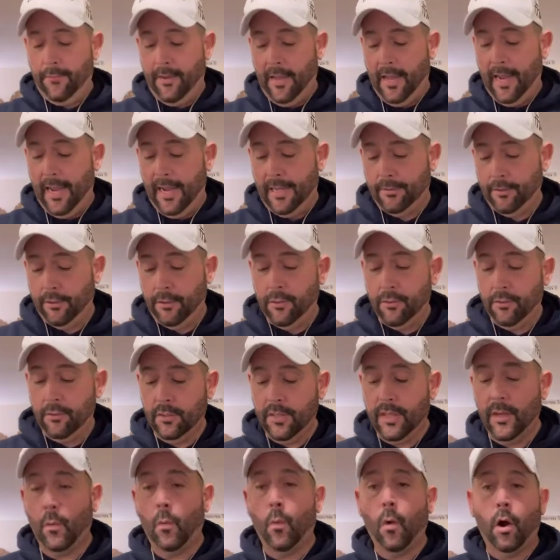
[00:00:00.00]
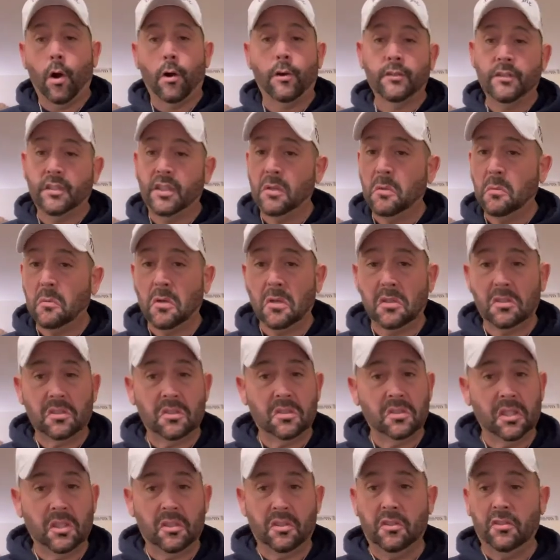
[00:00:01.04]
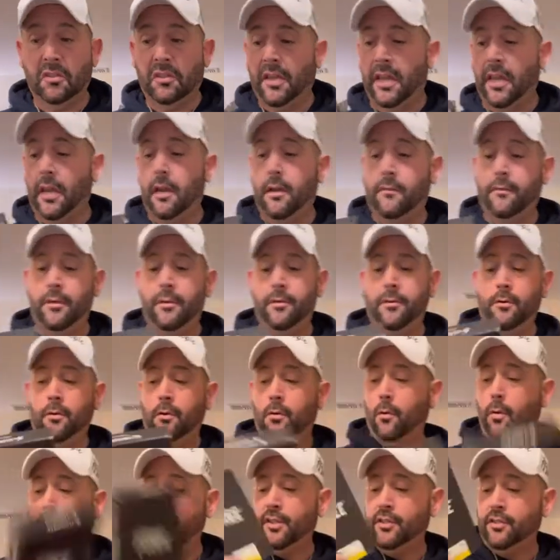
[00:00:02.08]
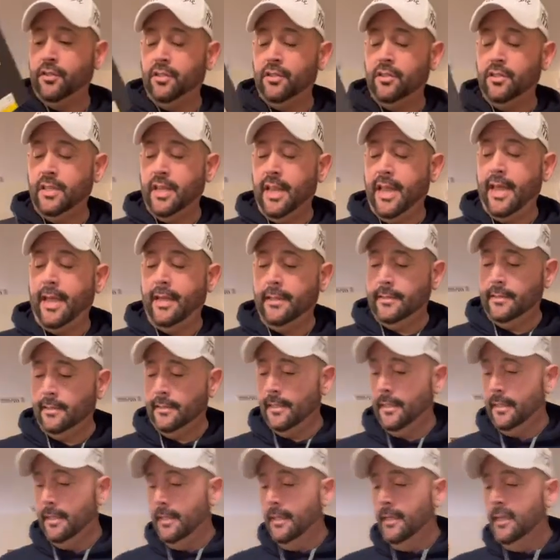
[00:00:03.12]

I had to use their warranty once. They took care of it, no questions asked.